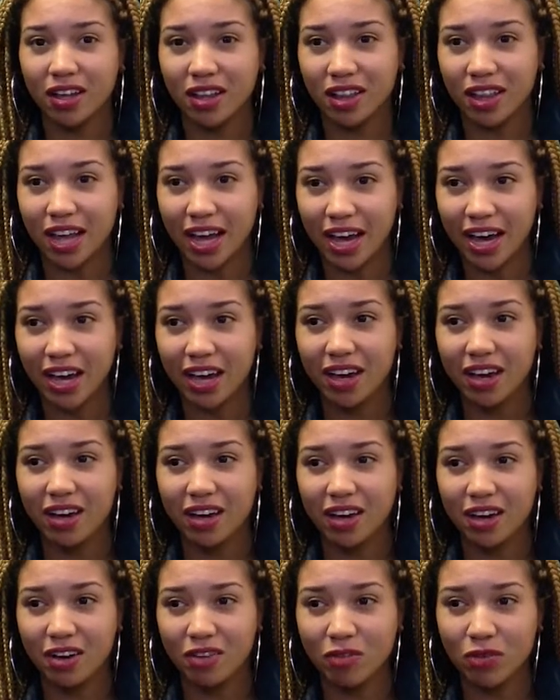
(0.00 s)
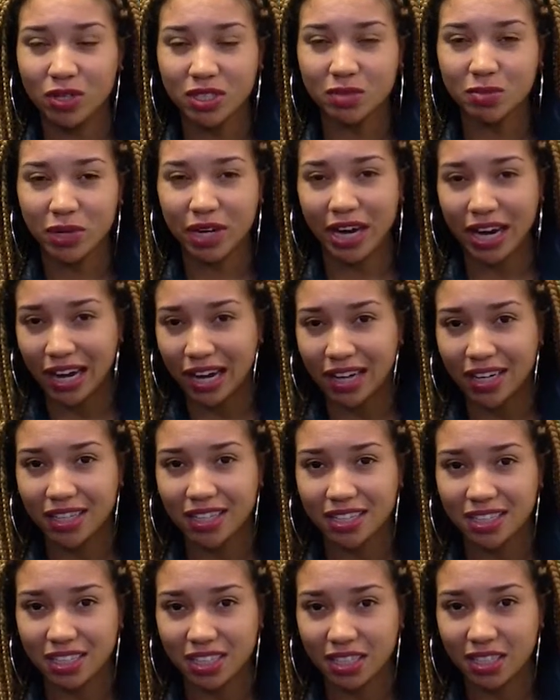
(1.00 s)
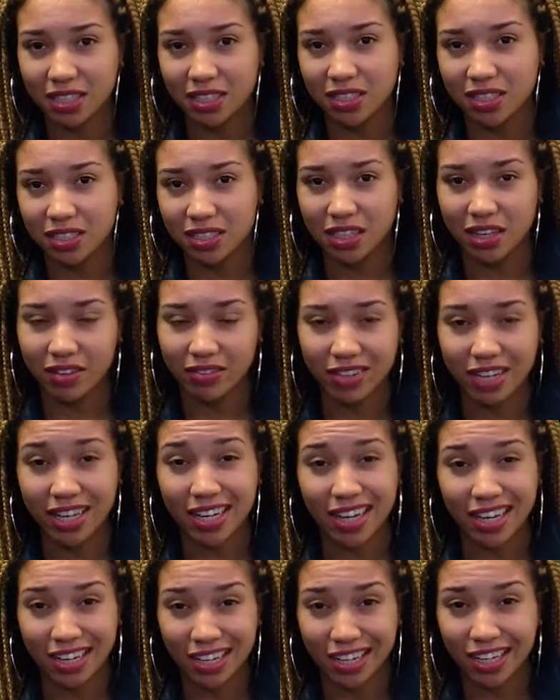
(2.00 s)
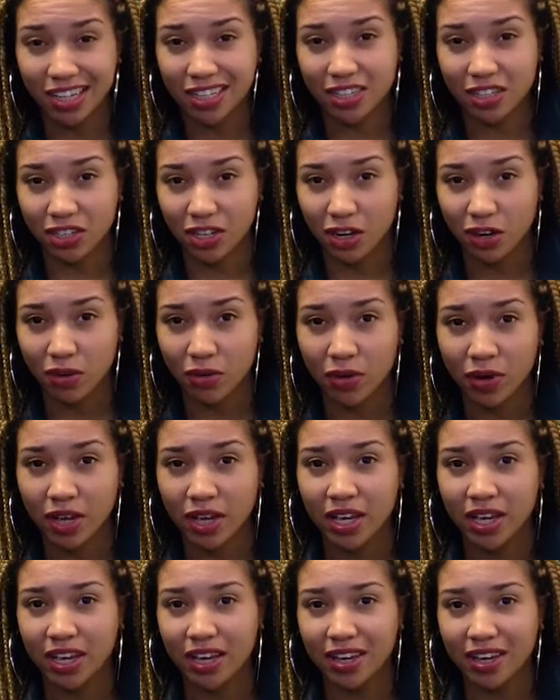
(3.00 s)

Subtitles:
a lot of what's behind the scenes, the stuff that they need to know.